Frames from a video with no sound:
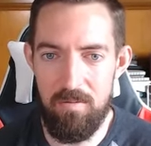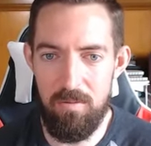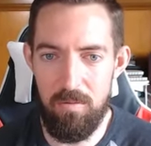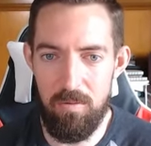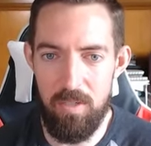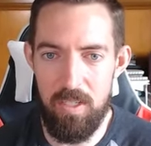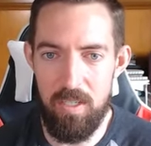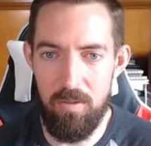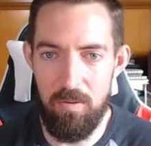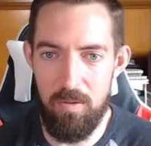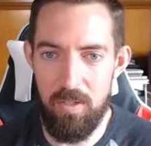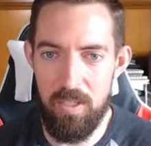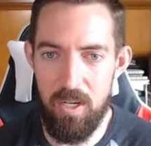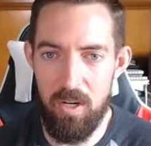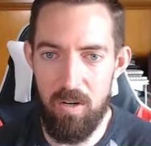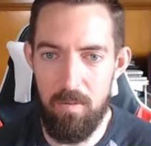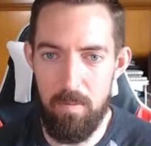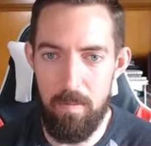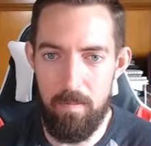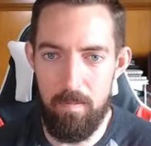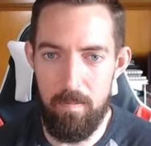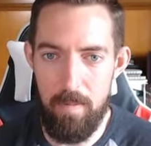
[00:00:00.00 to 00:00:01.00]
we
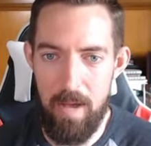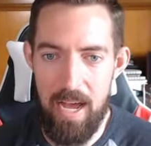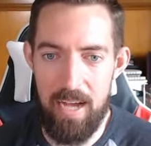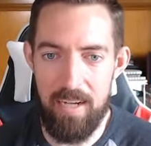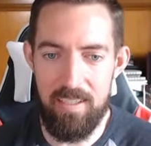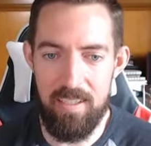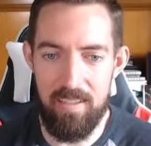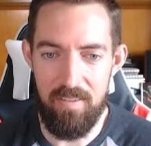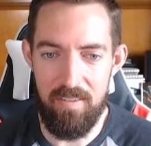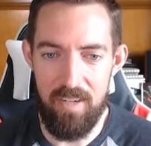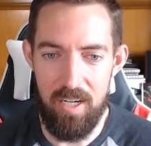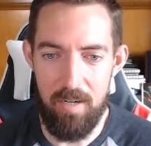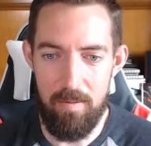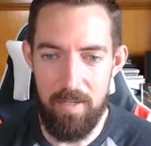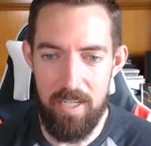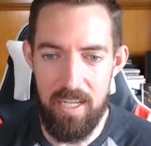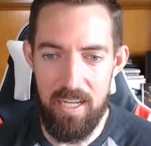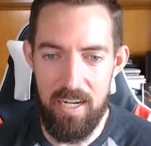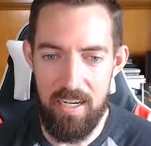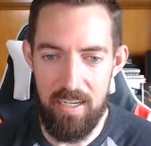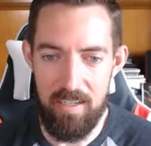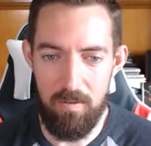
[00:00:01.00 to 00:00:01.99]
go back to the
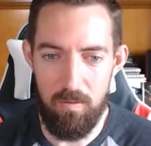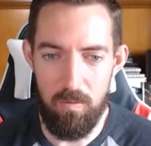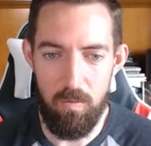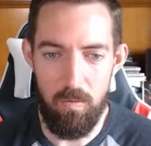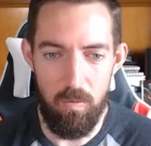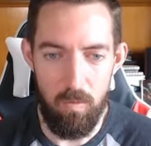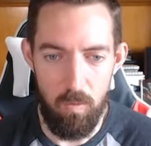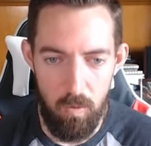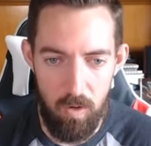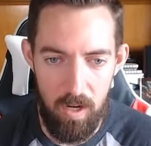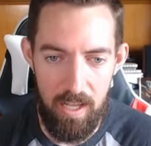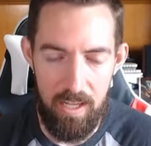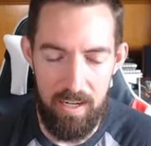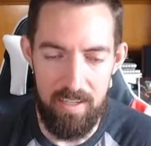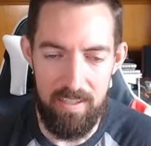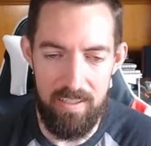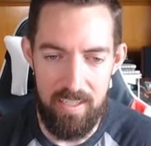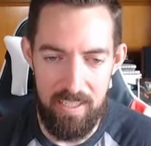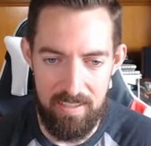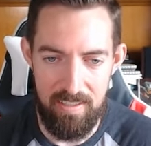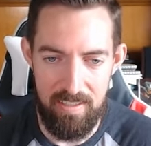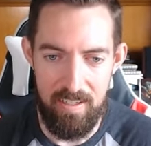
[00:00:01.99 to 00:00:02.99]
beginning. What
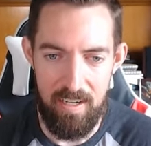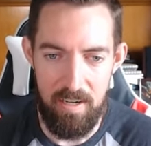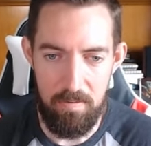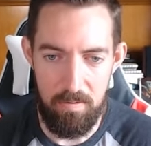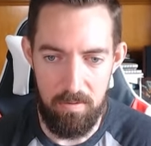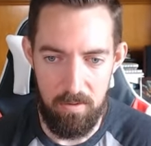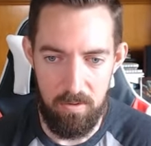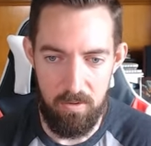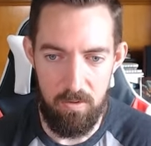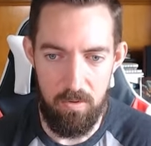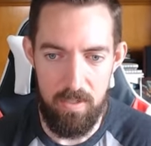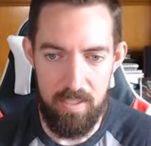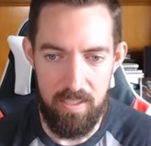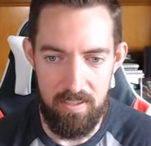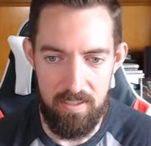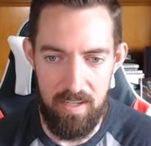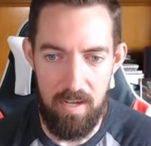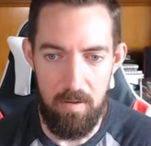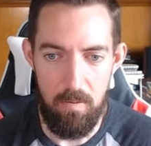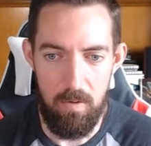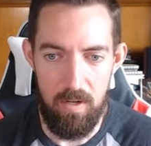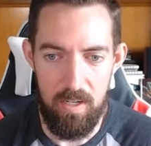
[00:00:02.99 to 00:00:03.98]
is the difference between
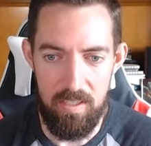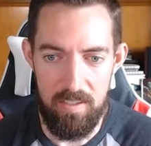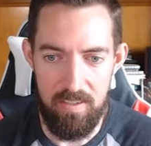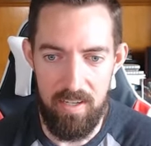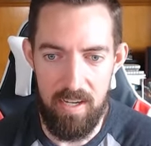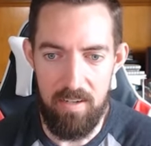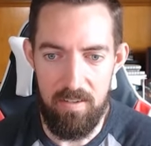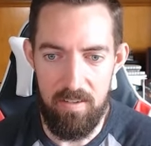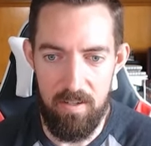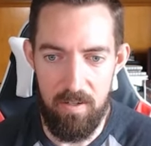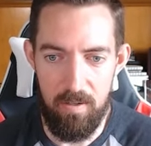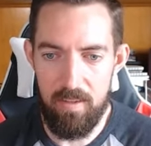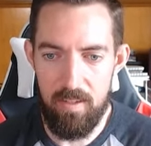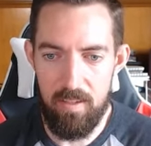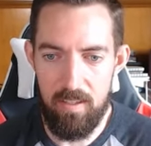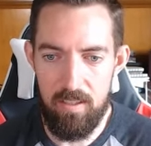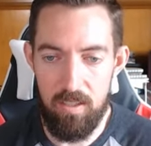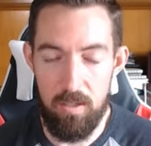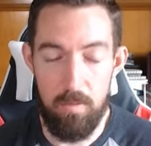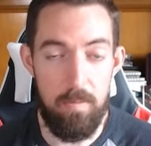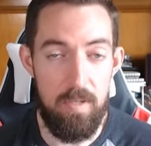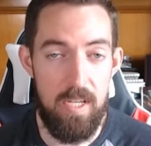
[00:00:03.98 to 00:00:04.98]
side one and side two?
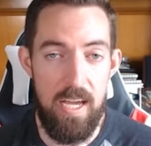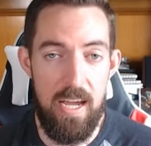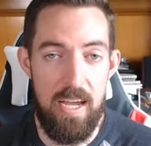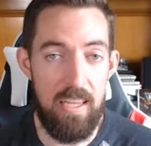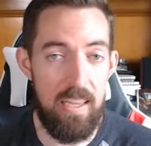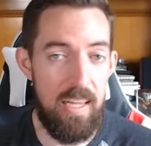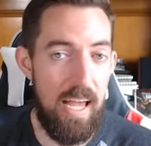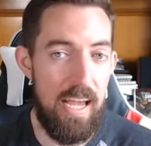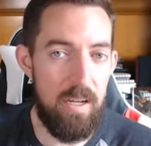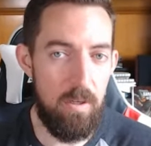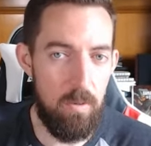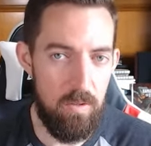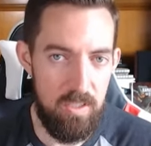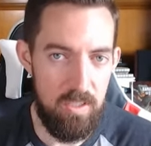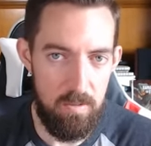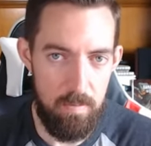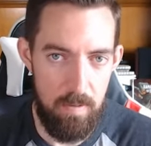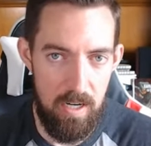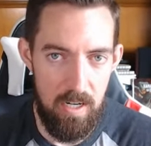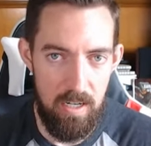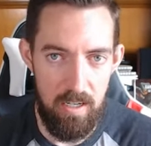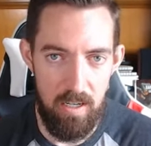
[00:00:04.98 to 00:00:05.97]
It could be a language
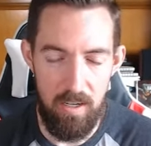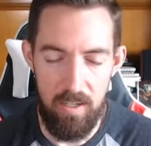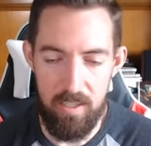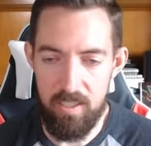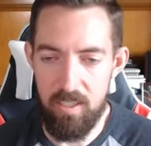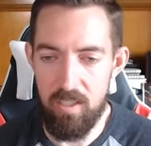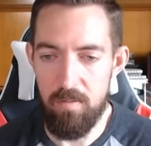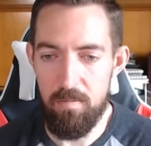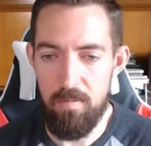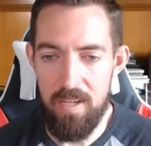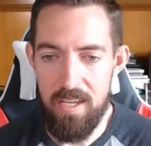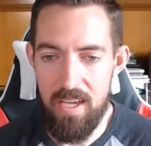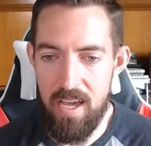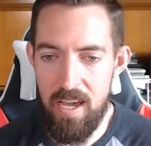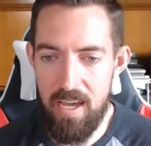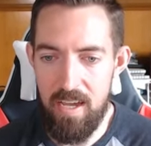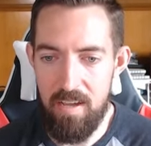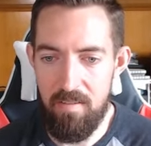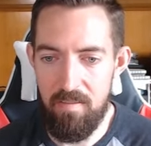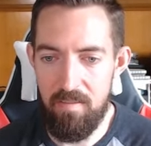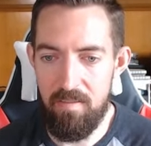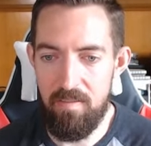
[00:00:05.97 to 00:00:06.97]
barrier. It could be
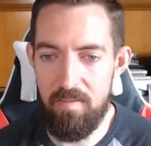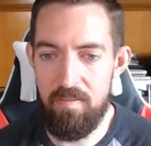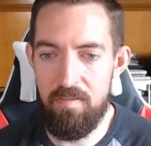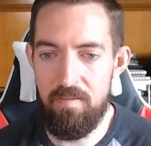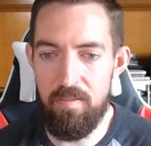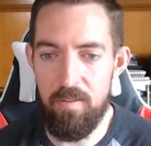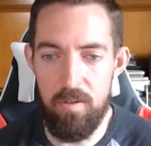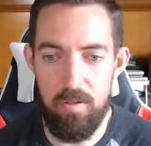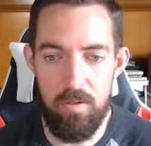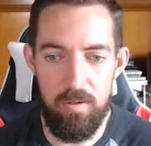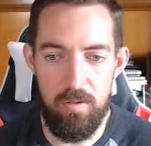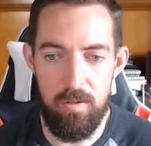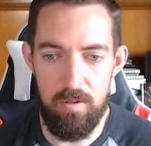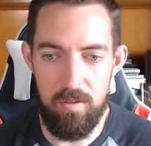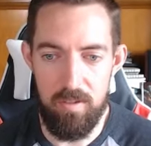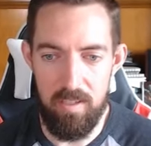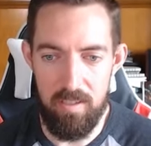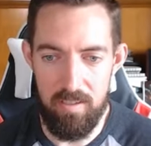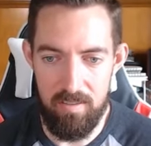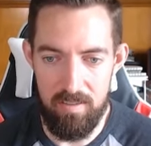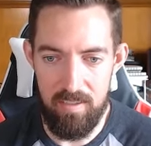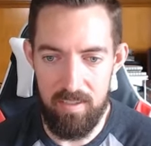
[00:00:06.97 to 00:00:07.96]
a
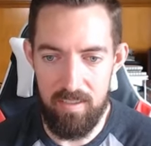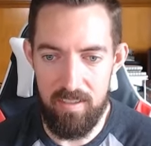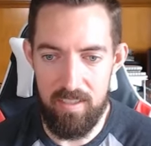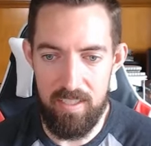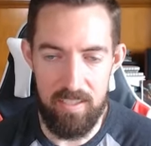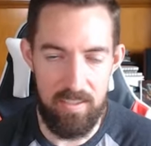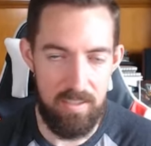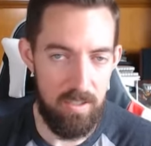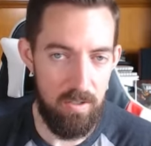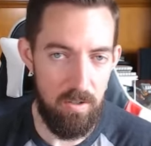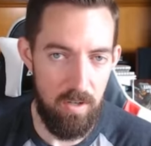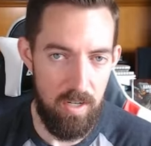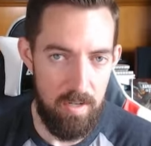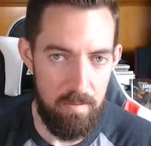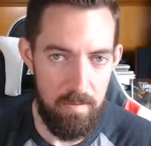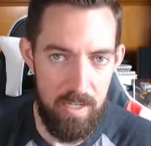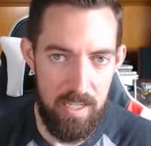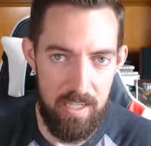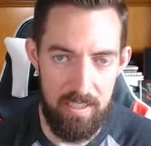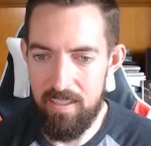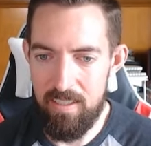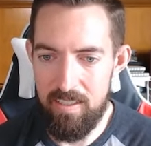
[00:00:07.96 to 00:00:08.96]
food
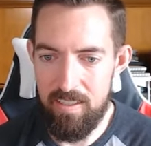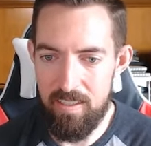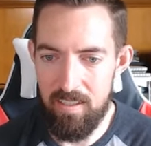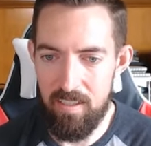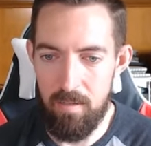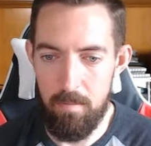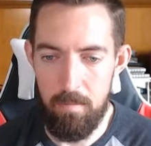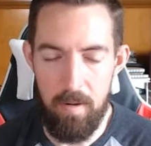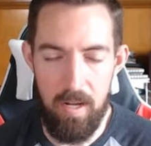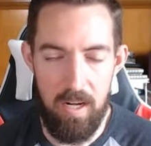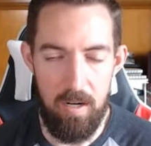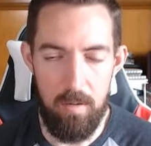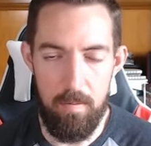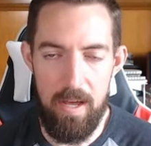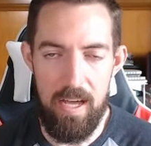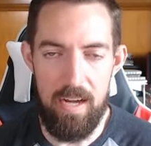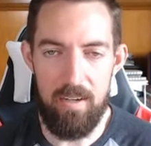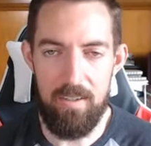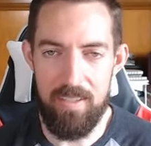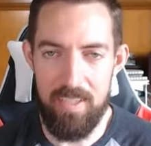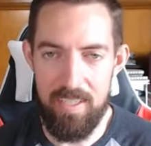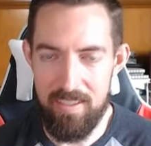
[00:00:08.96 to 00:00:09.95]
disagreement. The butter
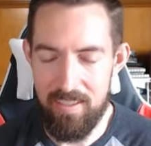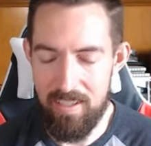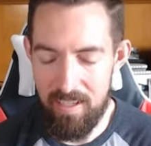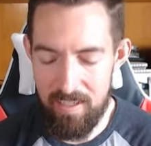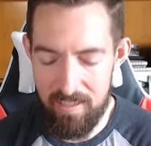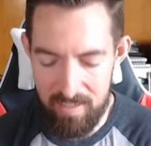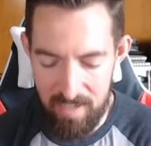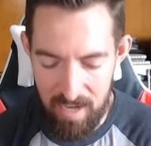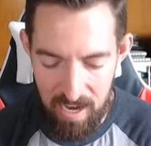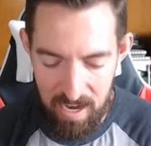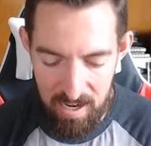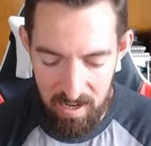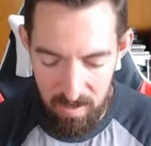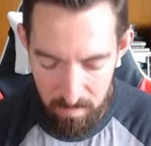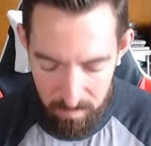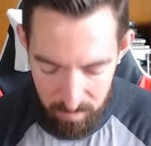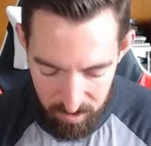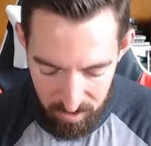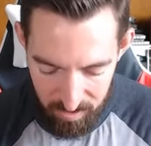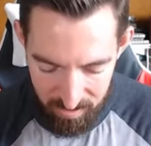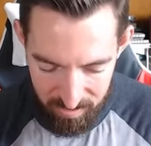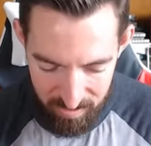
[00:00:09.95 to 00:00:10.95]
battle is an entire
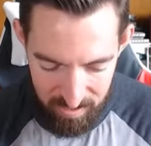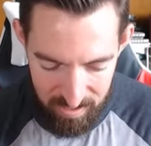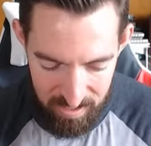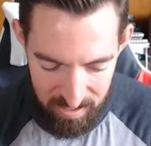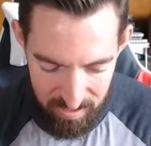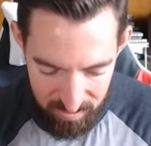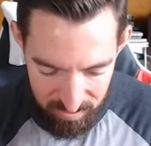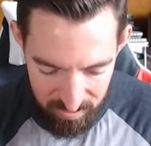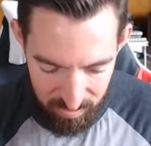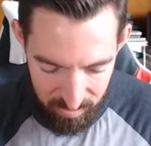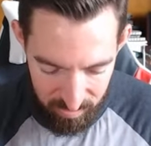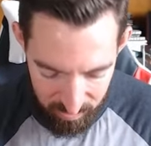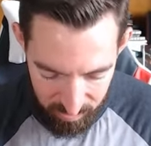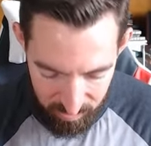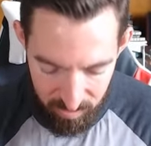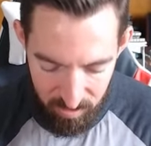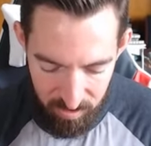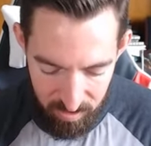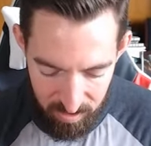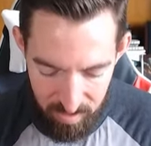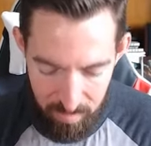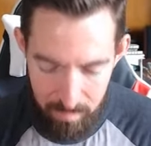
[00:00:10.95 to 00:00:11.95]
book that is
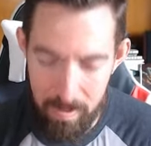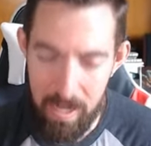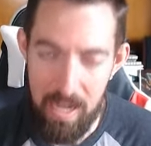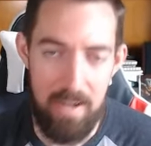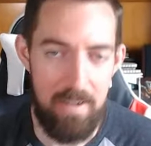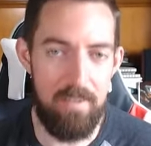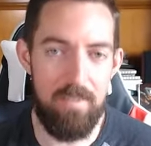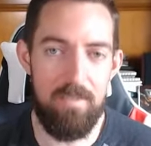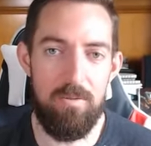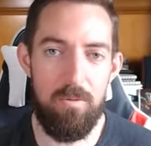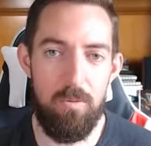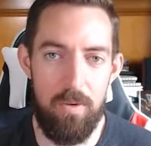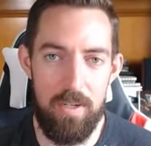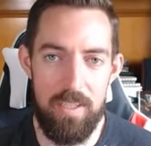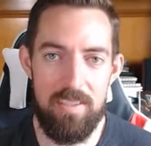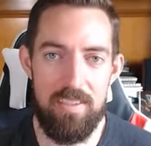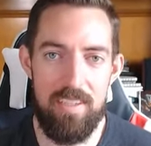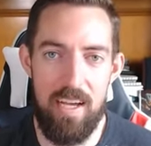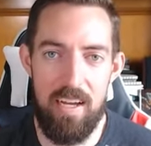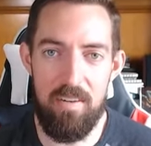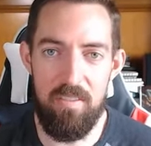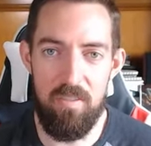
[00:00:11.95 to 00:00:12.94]
literally about what
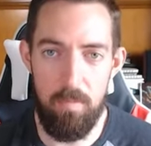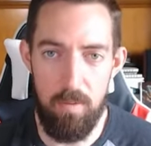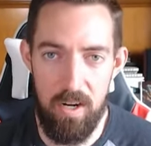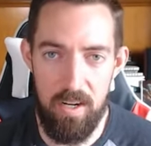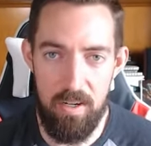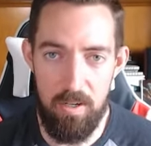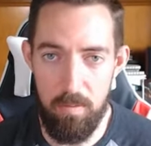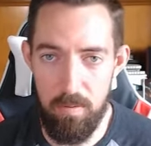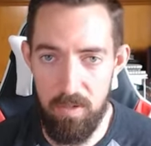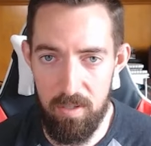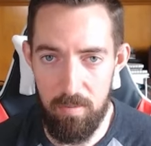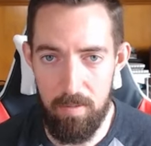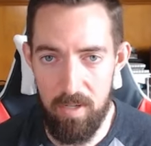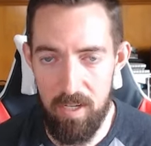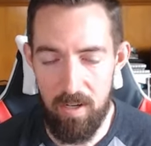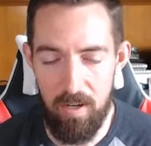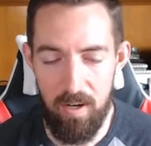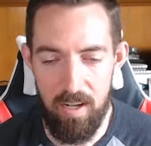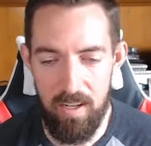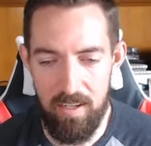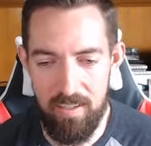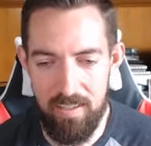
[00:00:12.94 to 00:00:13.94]
side of the bread you put the
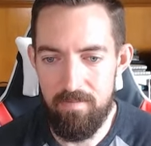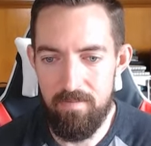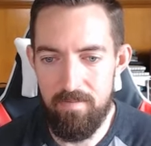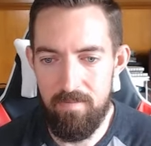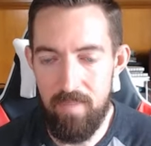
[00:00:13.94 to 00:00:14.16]
butter on.